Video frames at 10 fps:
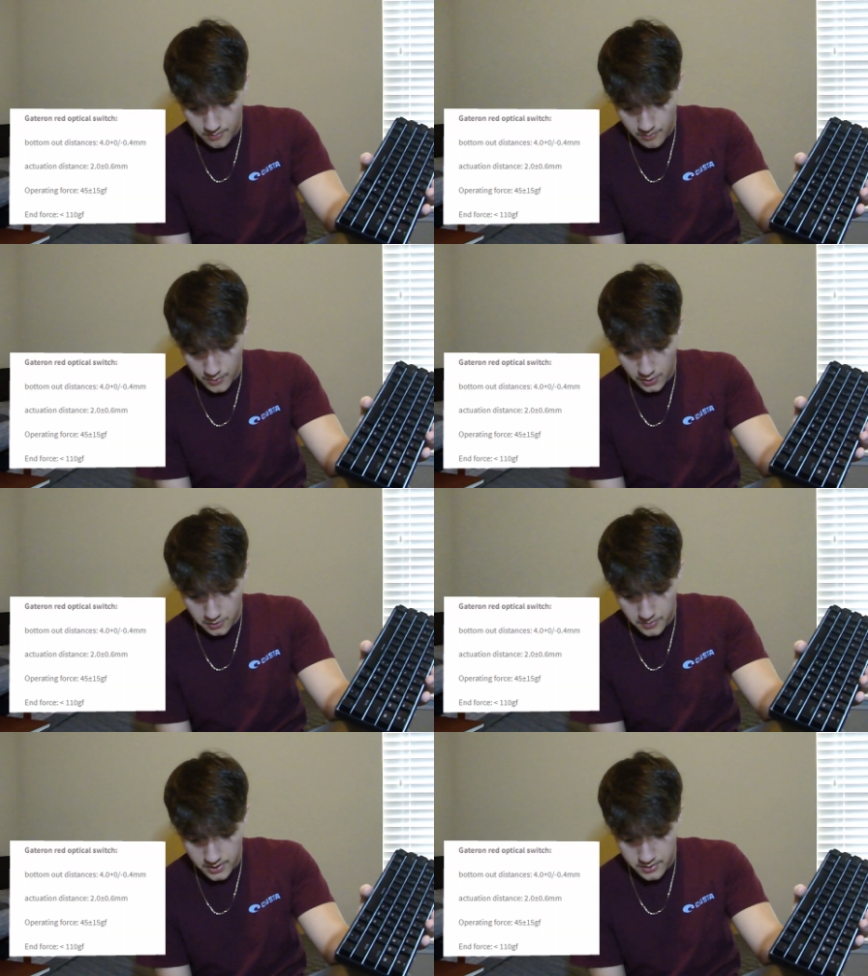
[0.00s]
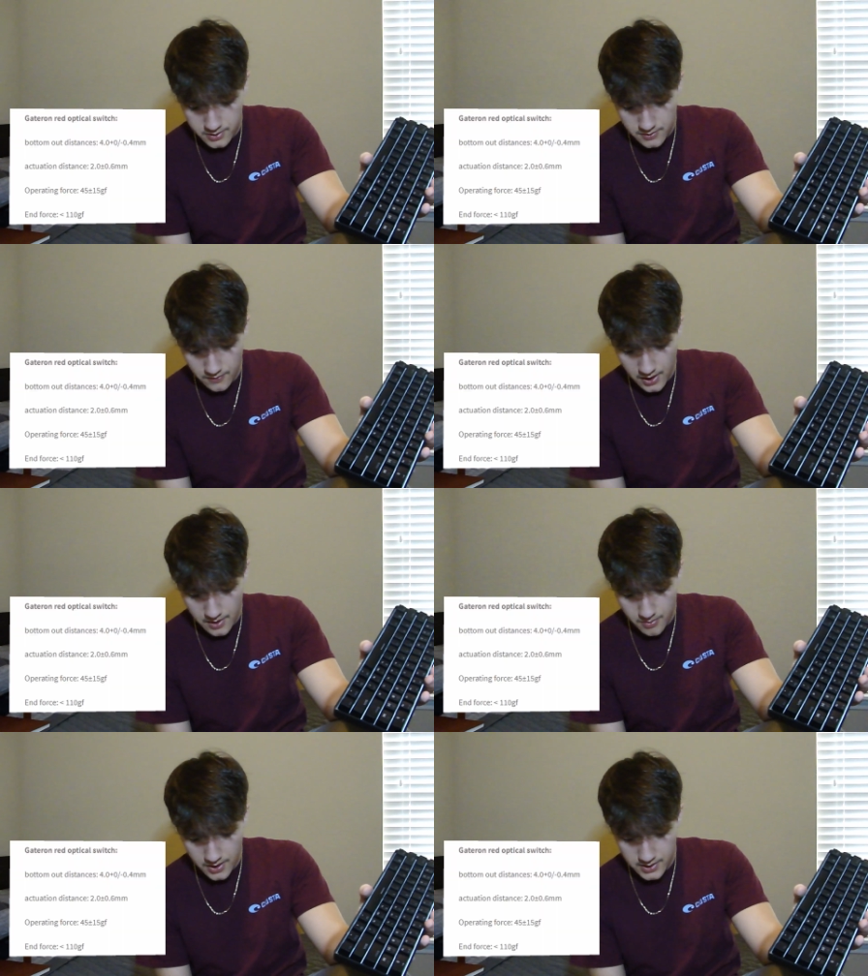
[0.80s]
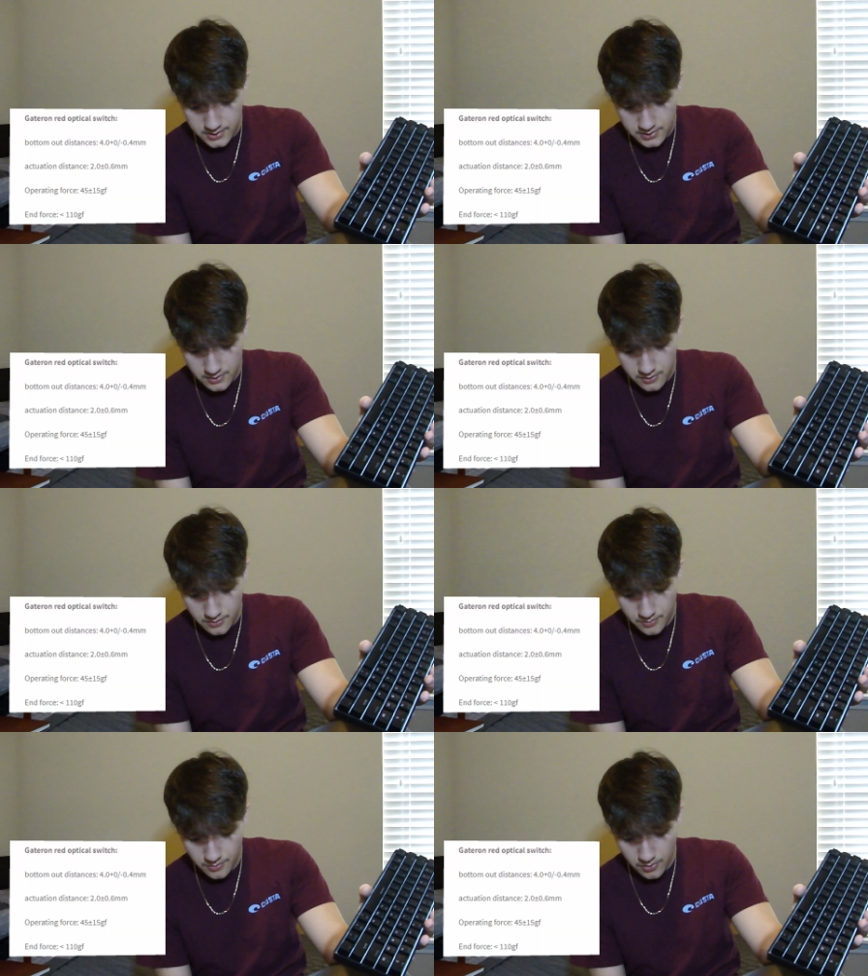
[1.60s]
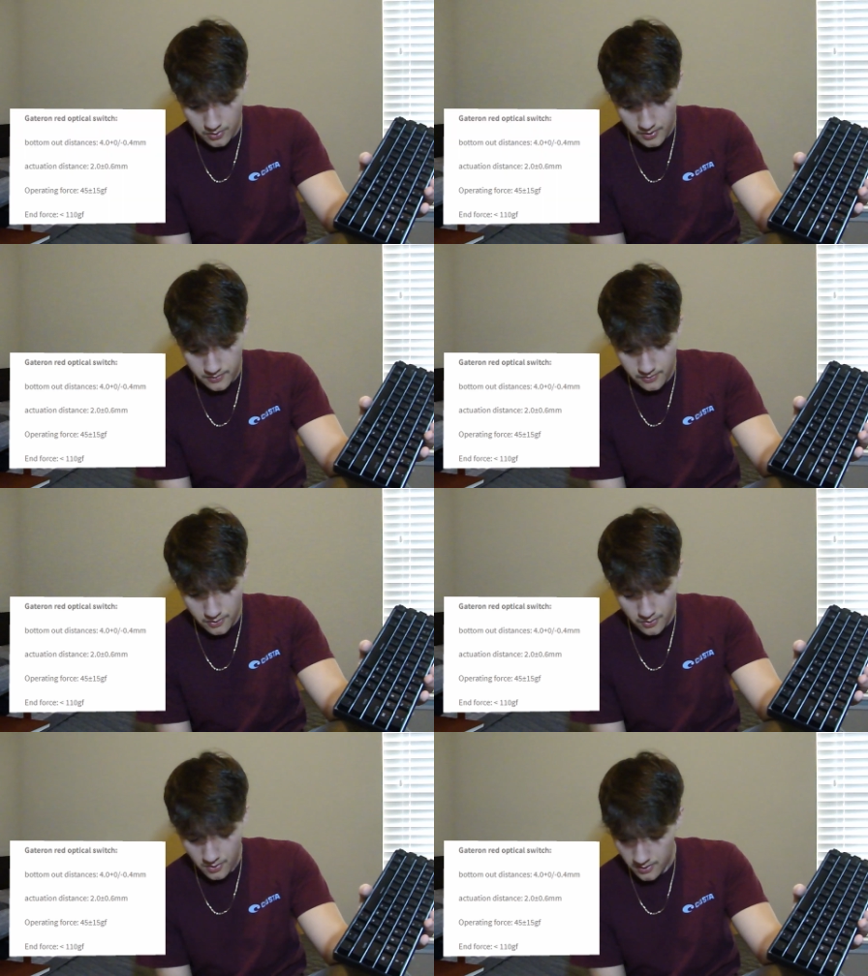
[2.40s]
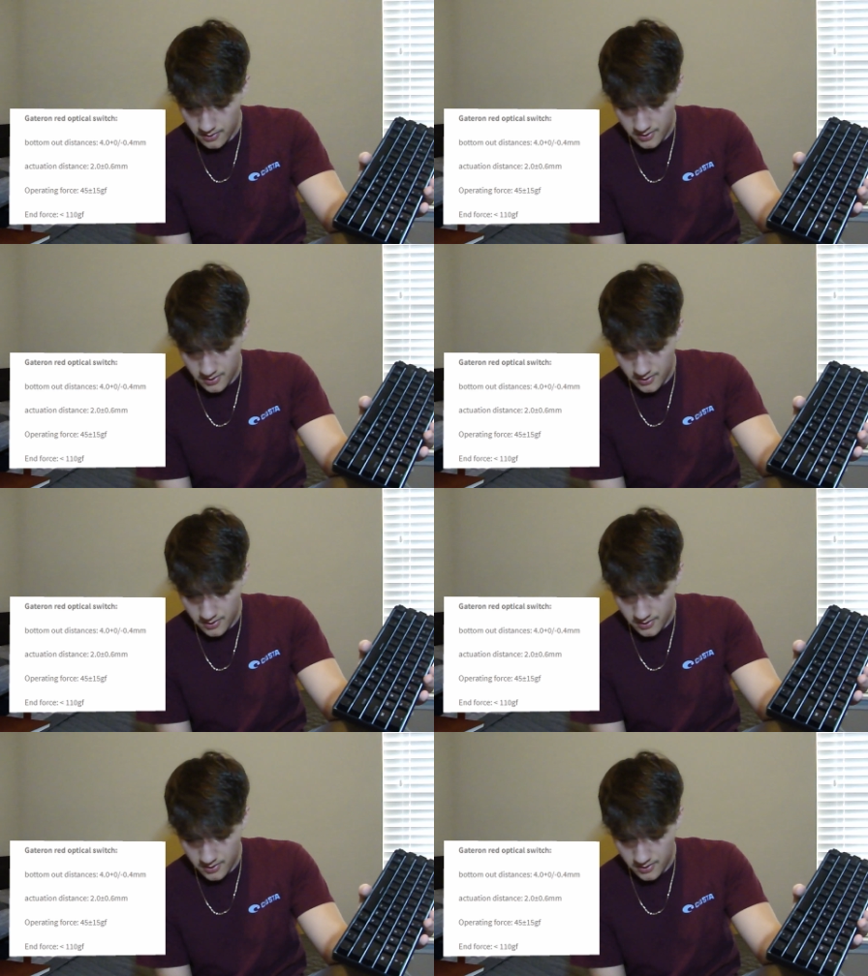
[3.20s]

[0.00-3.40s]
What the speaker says: millimeters divided by 0.4.